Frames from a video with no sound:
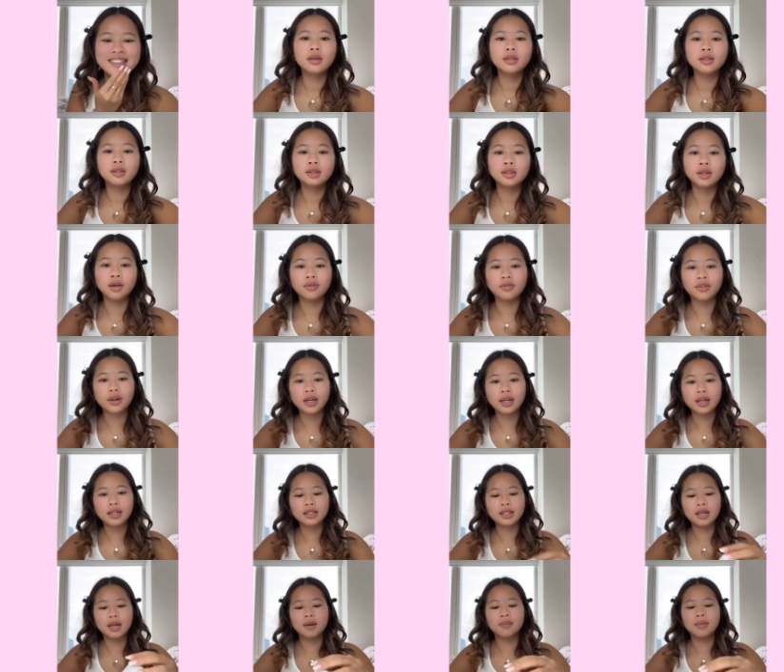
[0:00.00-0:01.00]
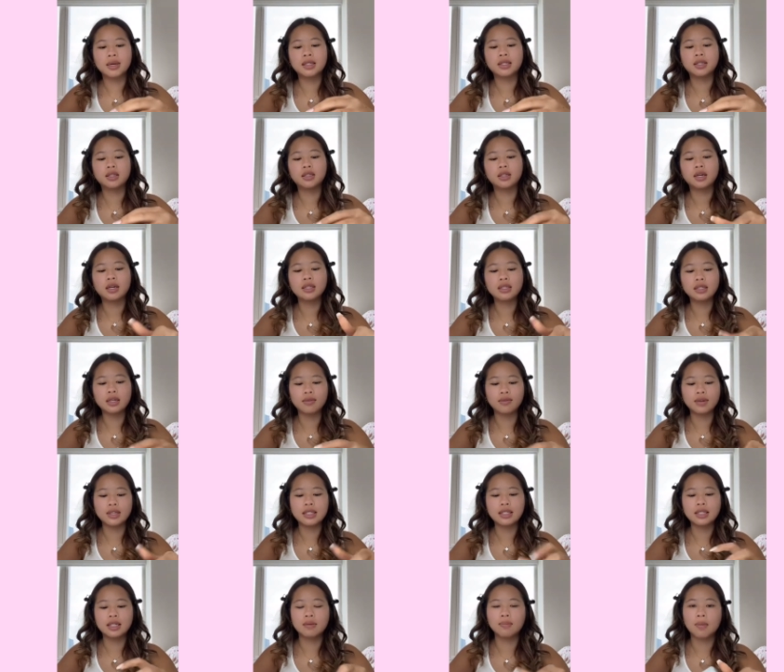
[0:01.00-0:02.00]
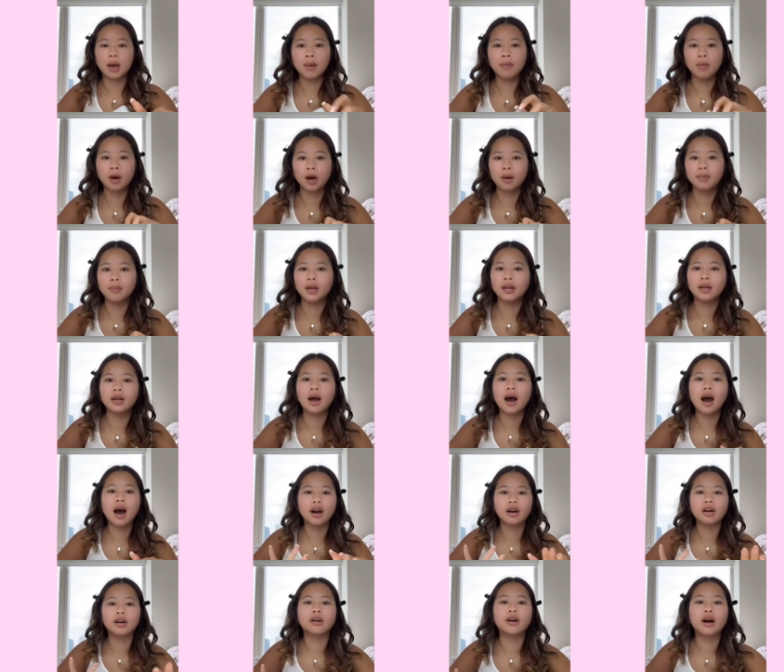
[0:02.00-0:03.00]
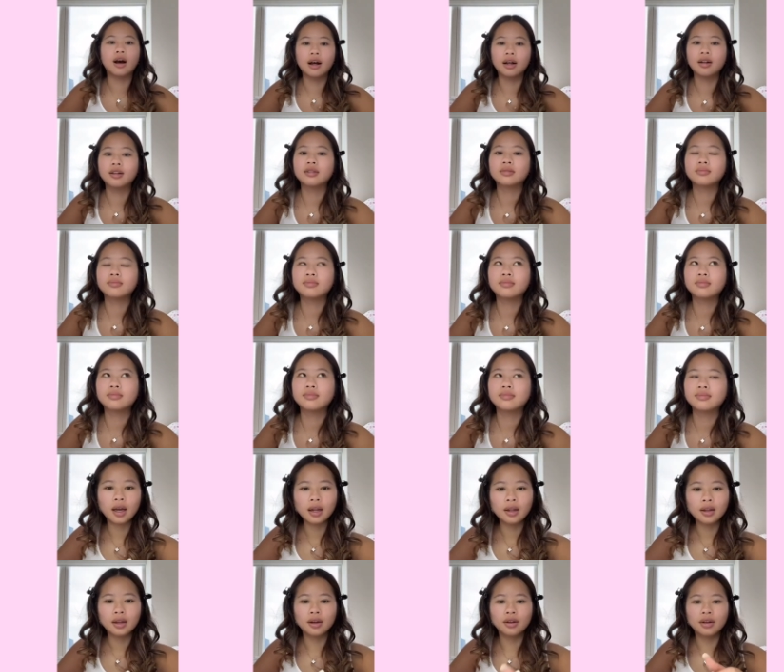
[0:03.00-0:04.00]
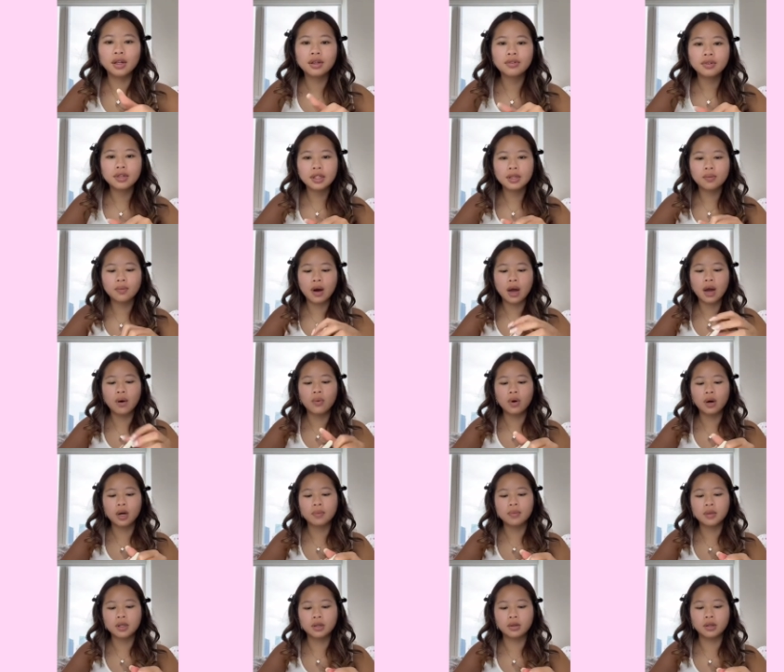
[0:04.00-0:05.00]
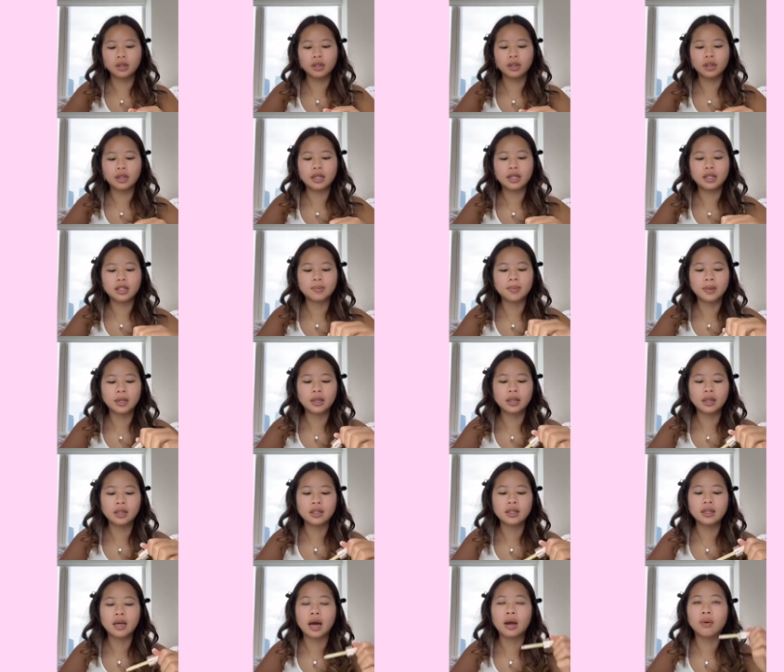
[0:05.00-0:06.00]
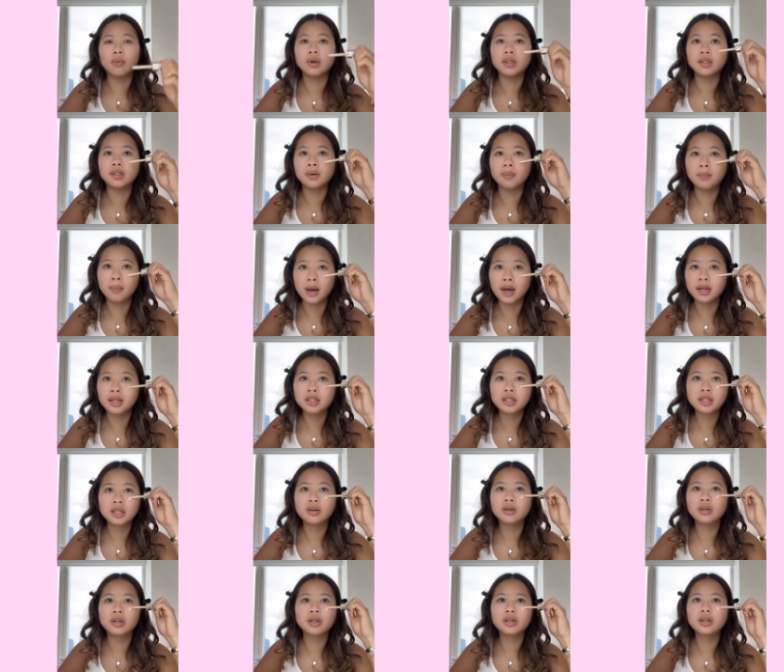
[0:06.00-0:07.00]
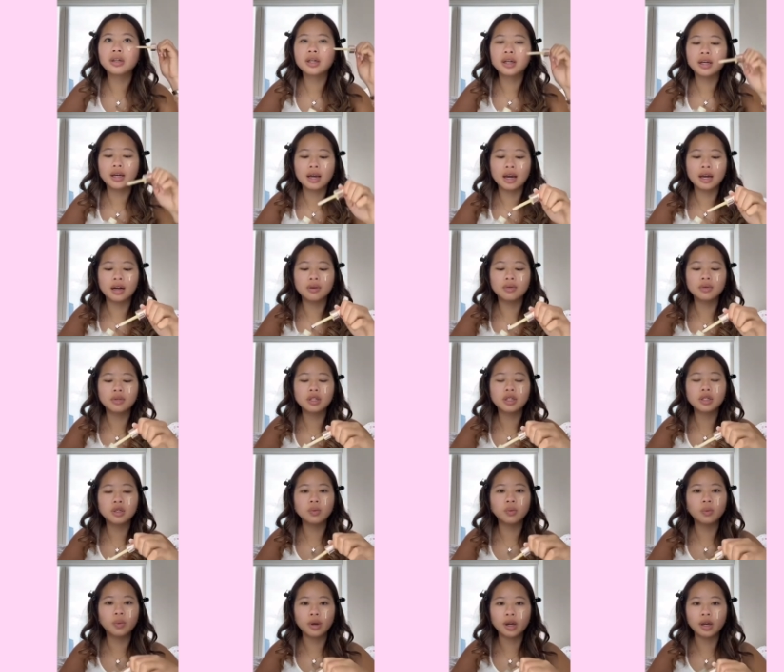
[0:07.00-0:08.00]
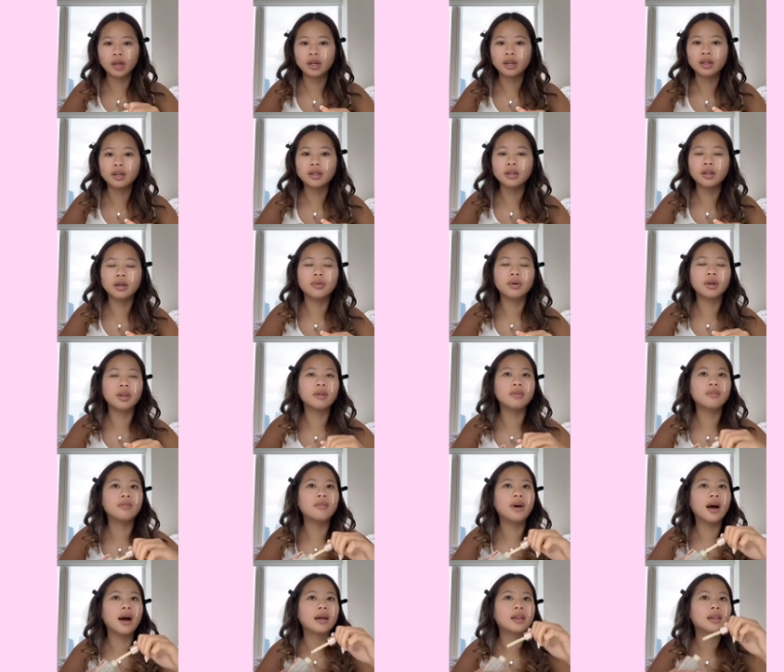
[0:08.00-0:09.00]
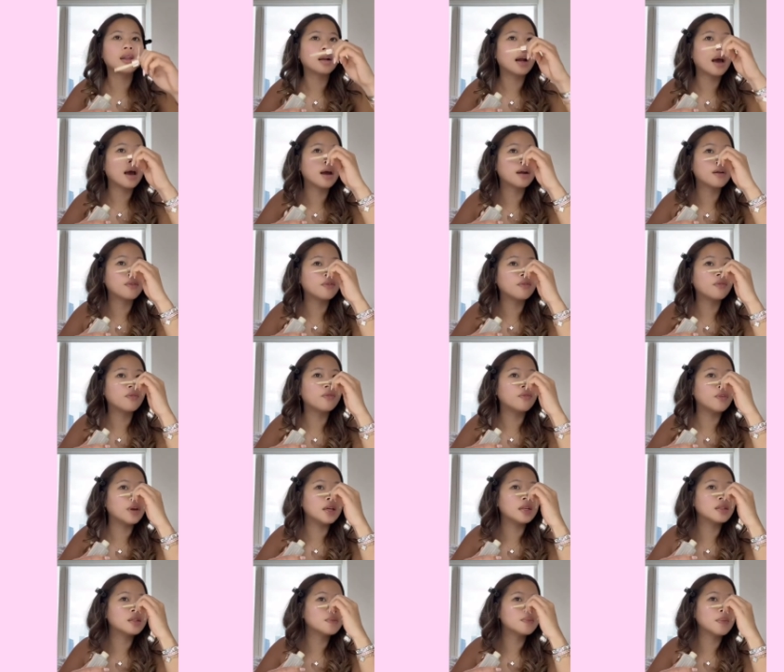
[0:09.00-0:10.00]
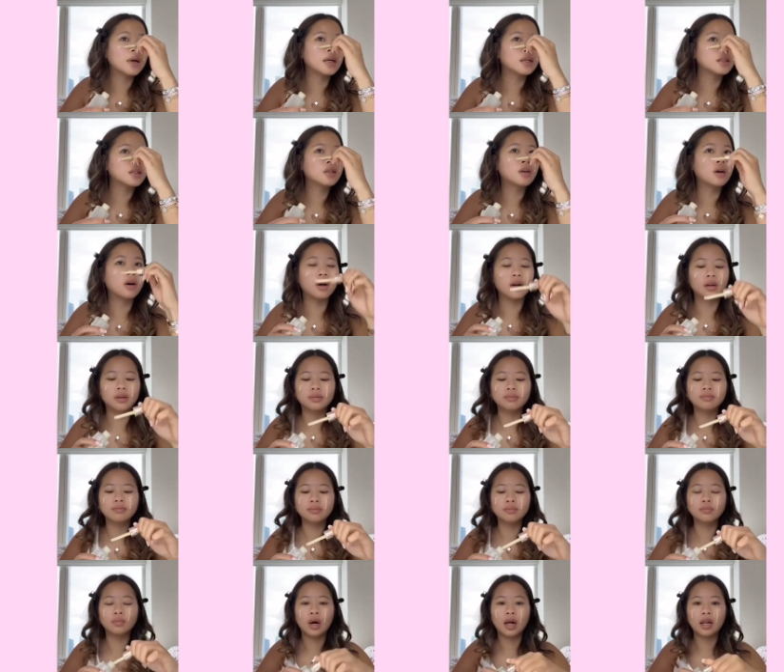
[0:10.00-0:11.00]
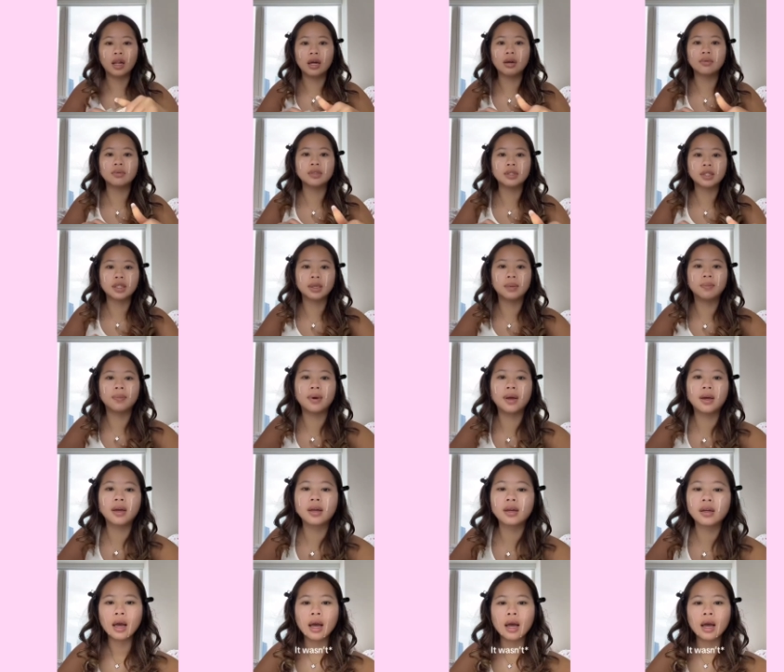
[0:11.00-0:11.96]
So freaking excited. My sister has never seen my apartment IRL. The only reason why I woke up so early is because I went to bed so early and it was just weird knowing the fact that I had a face mask on while I was sleeping.